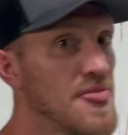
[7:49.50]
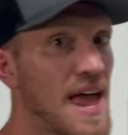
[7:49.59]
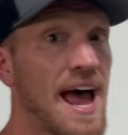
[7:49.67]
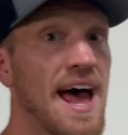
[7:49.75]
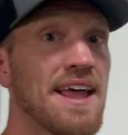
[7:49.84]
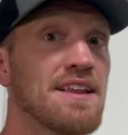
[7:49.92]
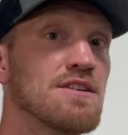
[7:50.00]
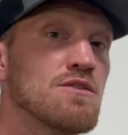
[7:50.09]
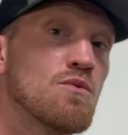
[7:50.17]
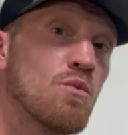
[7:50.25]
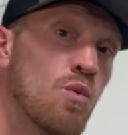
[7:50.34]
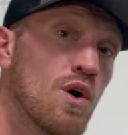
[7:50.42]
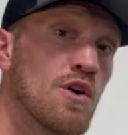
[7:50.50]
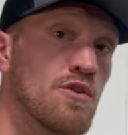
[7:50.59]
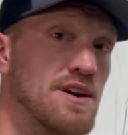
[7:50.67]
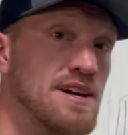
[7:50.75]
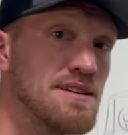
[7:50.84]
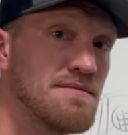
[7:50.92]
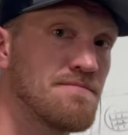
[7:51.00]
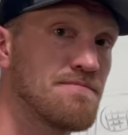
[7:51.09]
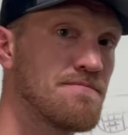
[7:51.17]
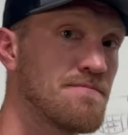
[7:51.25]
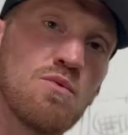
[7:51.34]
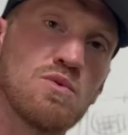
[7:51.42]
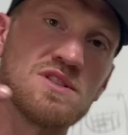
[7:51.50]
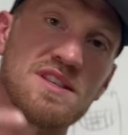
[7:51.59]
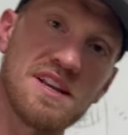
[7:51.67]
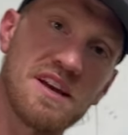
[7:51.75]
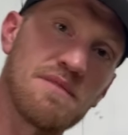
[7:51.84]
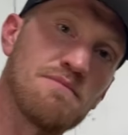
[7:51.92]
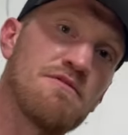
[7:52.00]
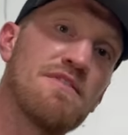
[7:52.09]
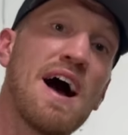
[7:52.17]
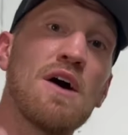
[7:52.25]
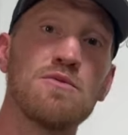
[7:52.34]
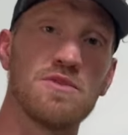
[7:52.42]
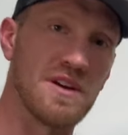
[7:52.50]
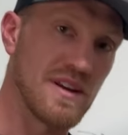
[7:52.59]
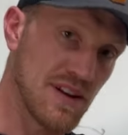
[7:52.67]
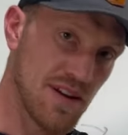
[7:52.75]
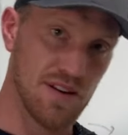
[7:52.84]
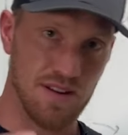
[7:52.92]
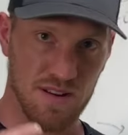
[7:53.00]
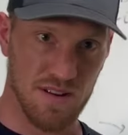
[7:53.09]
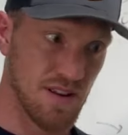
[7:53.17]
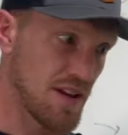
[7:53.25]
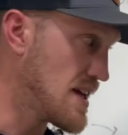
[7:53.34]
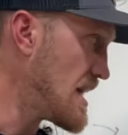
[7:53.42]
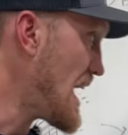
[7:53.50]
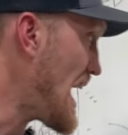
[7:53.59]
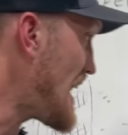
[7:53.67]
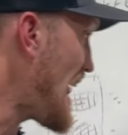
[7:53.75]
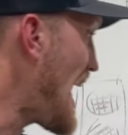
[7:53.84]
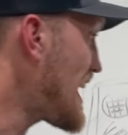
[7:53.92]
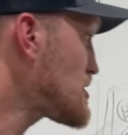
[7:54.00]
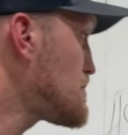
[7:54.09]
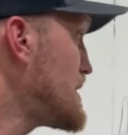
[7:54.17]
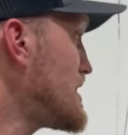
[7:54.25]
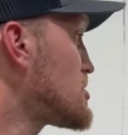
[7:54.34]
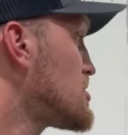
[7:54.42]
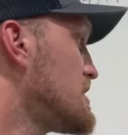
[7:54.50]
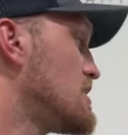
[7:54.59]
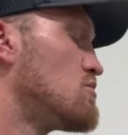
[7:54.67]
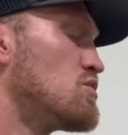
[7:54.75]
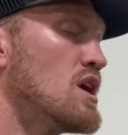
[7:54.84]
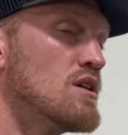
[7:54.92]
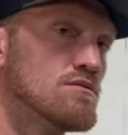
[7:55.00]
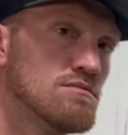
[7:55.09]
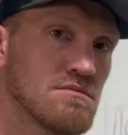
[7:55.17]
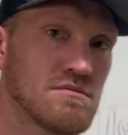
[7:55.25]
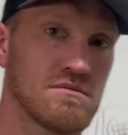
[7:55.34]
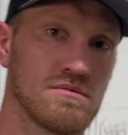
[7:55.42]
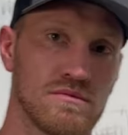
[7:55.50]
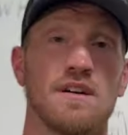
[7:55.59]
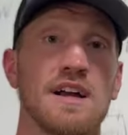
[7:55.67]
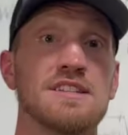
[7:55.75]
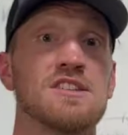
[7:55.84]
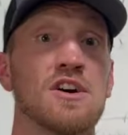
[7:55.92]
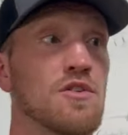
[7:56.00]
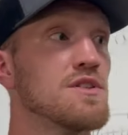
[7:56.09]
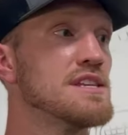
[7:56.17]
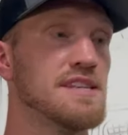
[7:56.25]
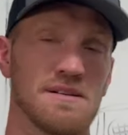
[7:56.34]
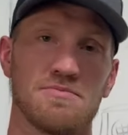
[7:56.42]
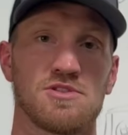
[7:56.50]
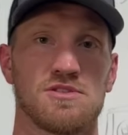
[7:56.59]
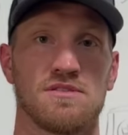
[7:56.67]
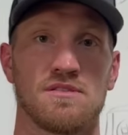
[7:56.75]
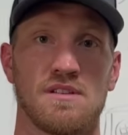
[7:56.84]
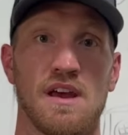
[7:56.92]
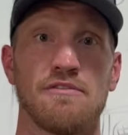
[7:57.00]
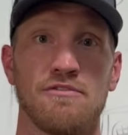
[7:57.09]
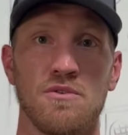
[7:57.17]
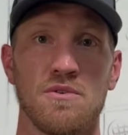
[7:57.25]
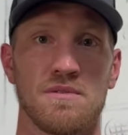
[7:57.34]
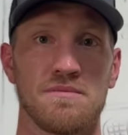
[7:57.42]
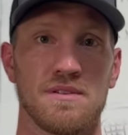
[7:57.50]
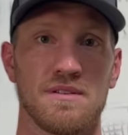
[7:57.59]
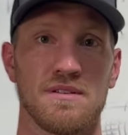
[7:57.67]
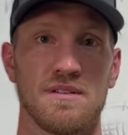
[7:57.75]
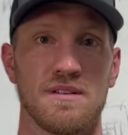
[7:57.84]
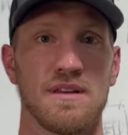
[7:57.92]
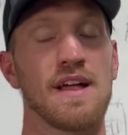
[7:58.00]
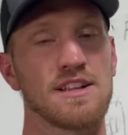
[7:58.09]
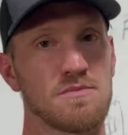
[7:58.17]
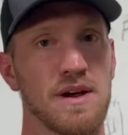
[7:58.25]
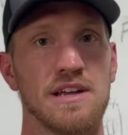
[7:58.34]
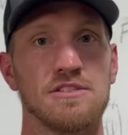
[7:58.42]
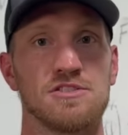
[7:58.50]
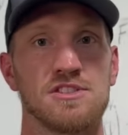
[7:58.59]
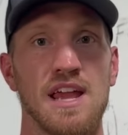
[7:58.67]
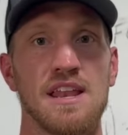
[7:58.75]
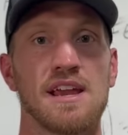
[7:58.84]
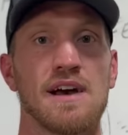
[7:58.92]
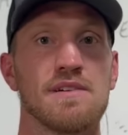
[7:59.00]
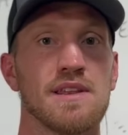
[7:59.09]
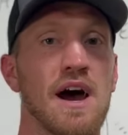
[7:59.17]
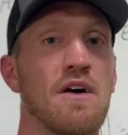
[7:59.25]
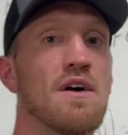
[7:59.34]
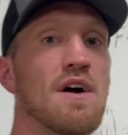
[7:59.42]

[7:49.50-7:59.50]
That worry was then confounded and exponentially grown until the yips have formed. That's my understanding of it. Now,